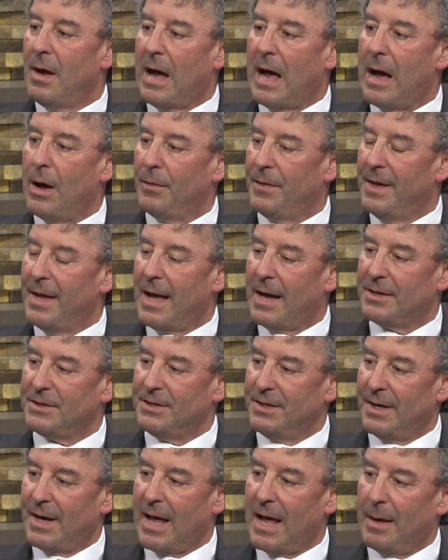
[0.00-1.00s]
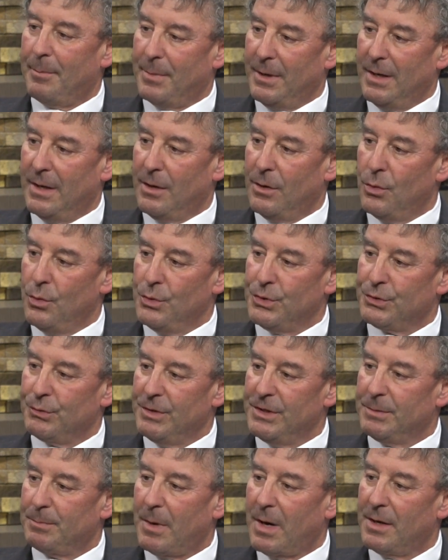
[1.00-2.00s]
how the accident happened and who's
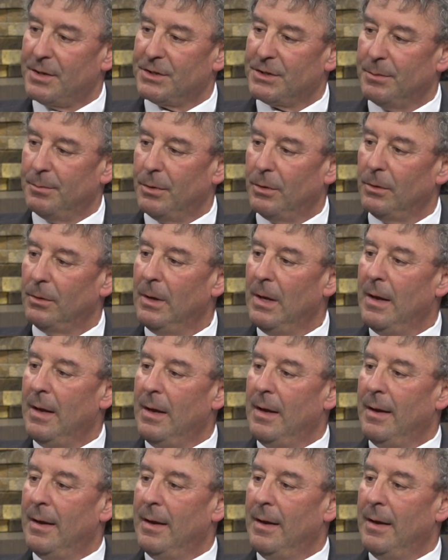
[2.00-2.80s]
responsible.